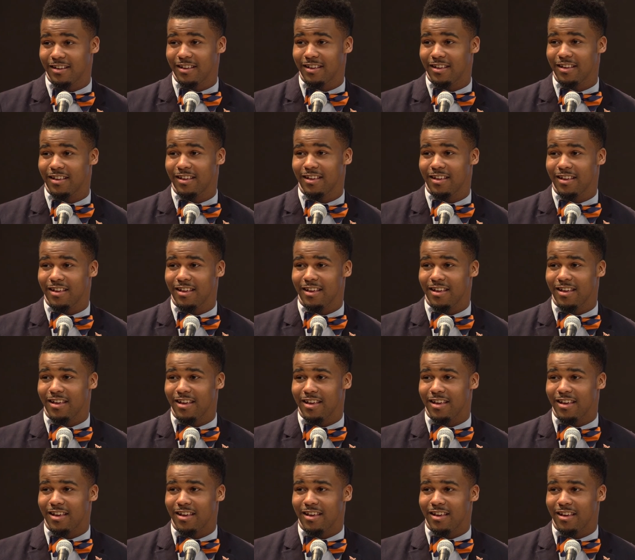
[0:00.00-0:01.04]

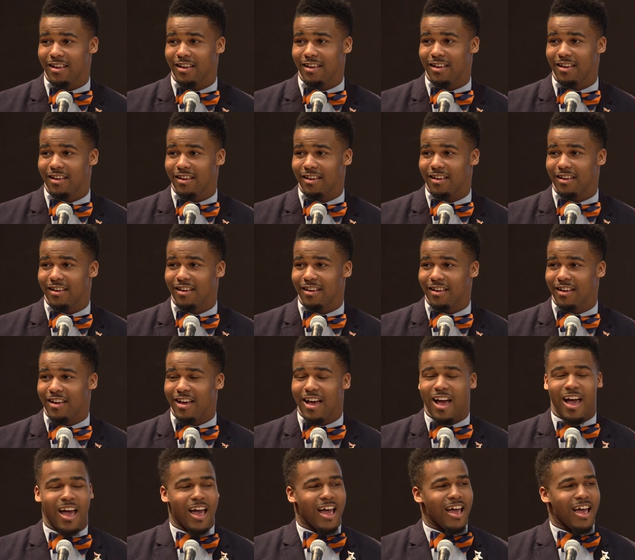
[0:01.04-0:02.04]
No one is speaking in this clip.